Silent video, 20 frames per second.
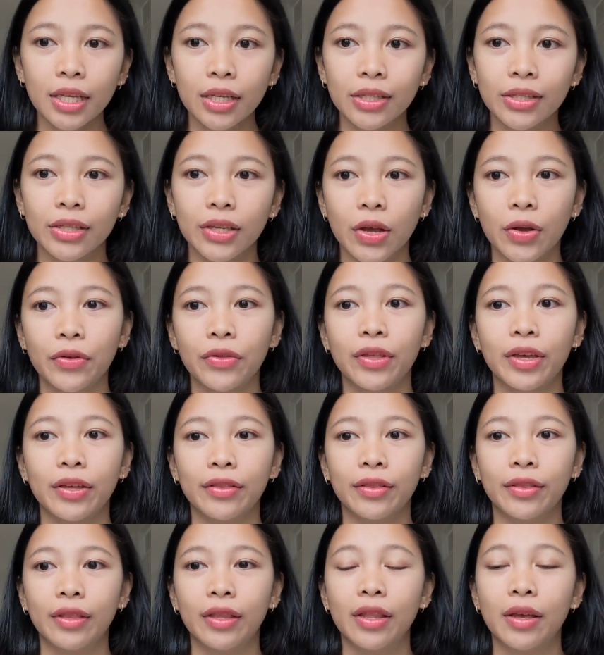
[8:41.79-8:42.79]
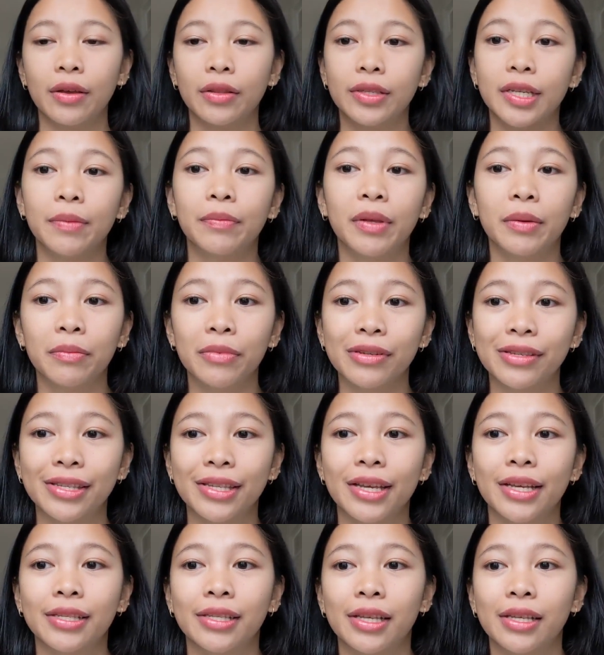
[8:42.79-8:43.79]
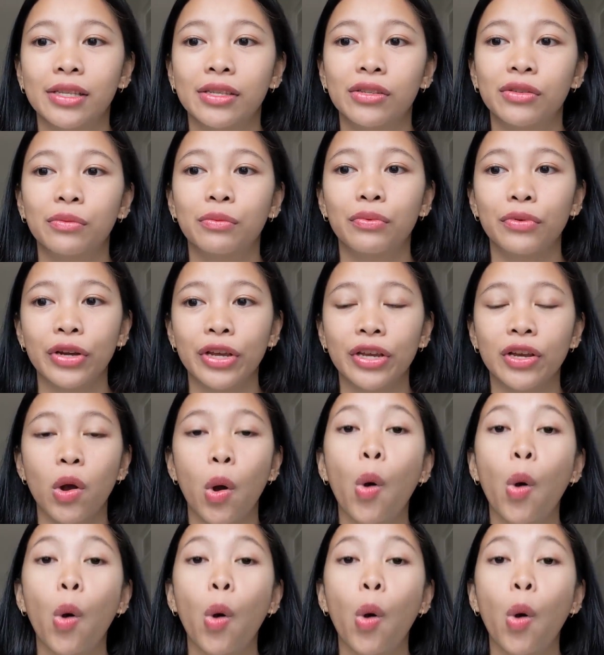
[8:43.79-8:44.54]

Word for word: So then tip number six is to bring